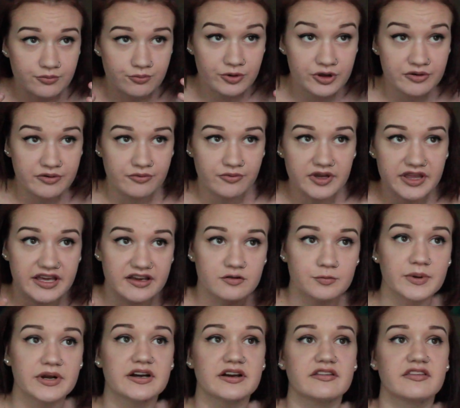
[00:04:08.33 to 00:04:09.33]
you can really
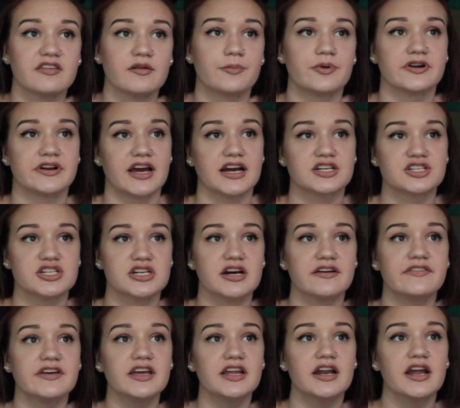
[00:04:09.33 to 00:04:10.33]
experience the production
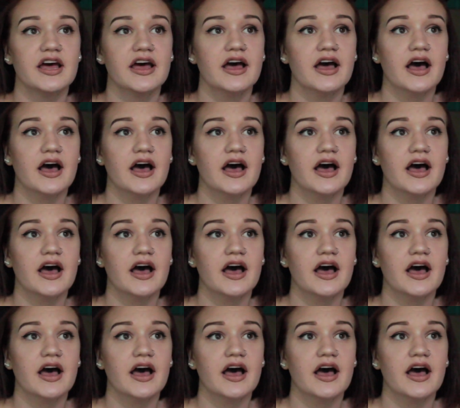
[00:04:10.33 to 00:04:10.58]
of it.